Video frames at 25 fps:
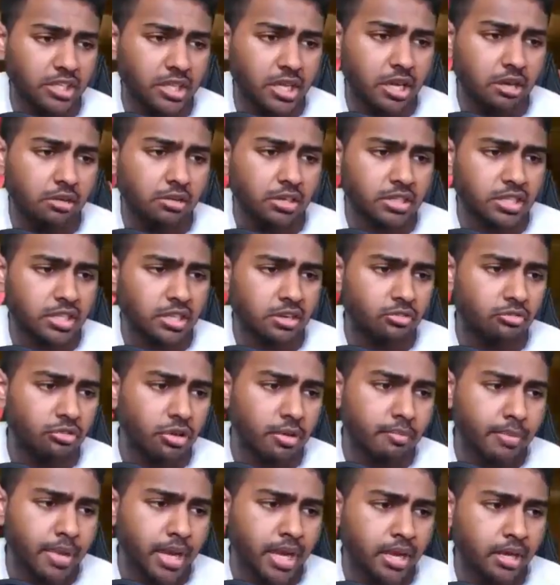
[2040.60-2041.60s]
now. Let's see the
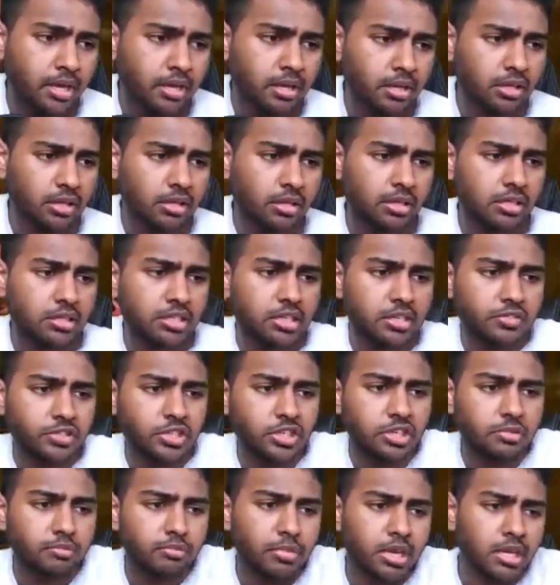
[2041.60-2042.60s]
run back. Let's see if she
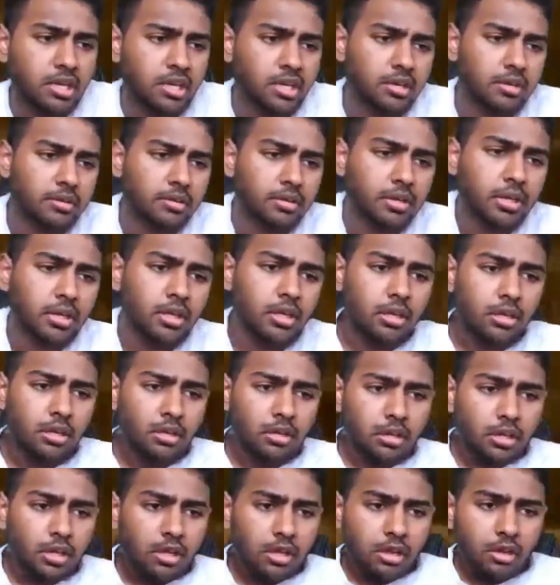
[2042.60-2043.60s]
can make it.
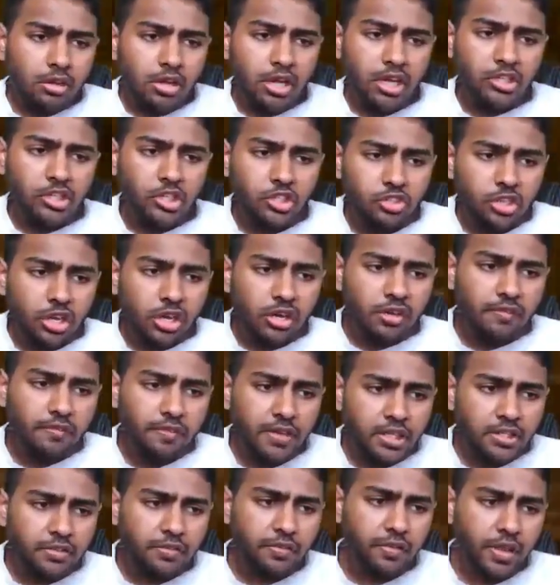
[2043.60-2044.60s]
Okay, she's trying to
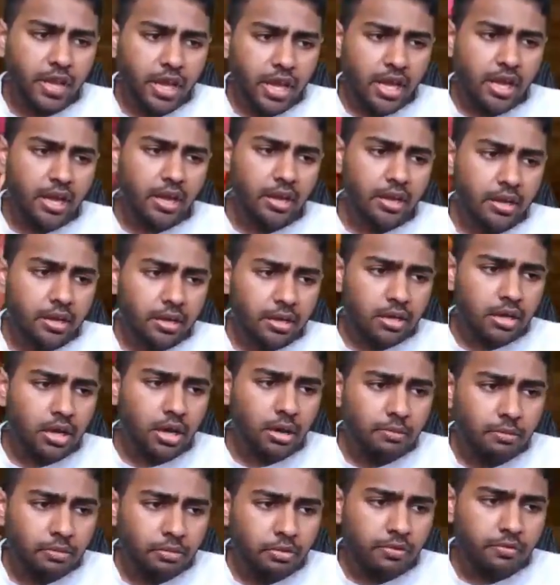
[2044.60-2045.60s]
fish for that
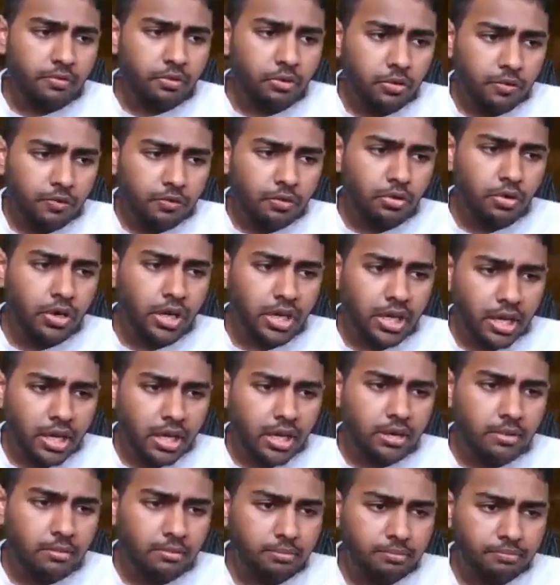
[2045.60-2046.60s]
up forward 4-4
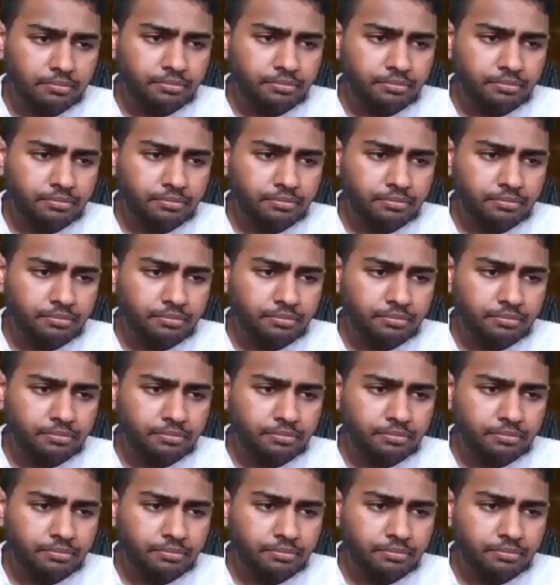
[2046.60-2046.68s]
again.